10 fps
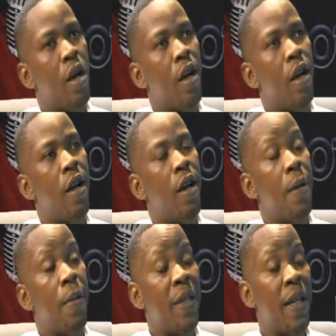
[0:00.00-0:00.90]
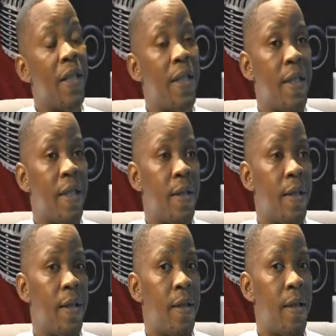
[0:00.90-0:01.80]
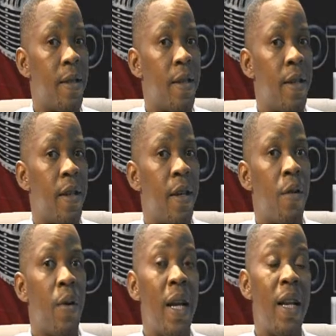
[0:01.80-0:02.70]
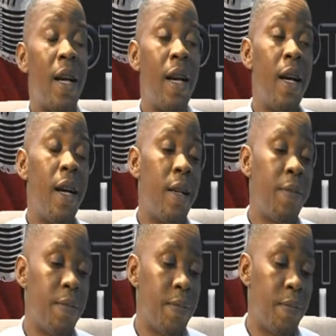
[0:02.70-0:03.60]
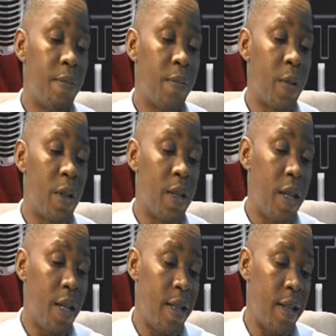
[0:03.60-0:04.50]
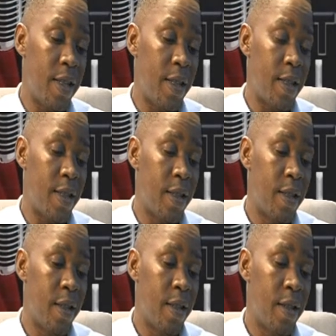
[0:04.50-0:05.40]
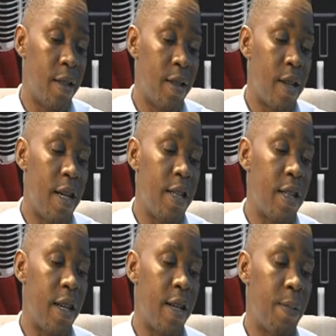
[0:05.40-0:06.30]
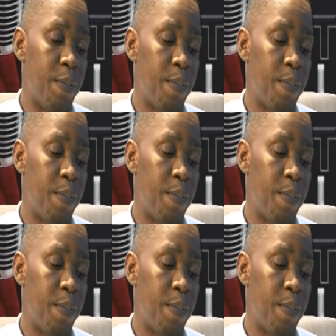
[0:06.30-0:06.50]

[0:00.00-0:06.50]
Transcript: Hepatitis. Well, to say that there is a